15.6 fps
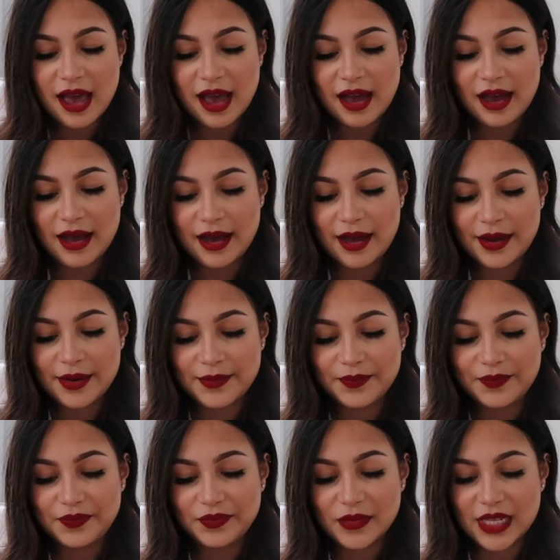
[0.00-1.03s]
So
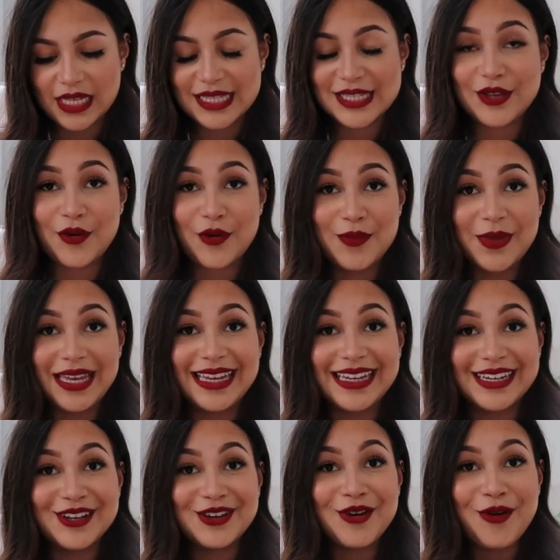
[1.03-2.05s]
I
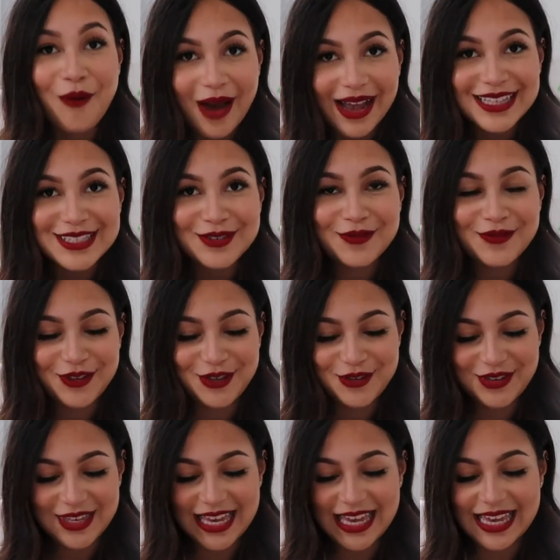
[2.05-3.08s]
mean quite a
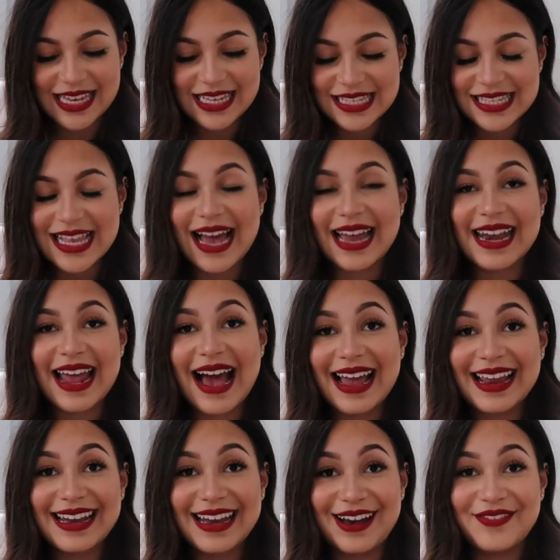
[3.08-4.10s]
few years, and
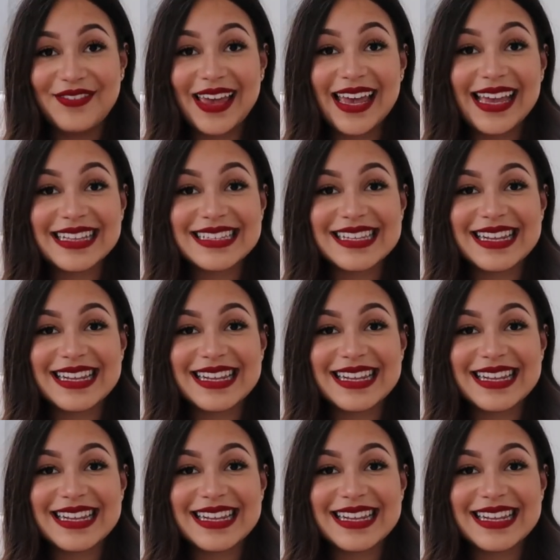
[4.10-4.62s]
I love it.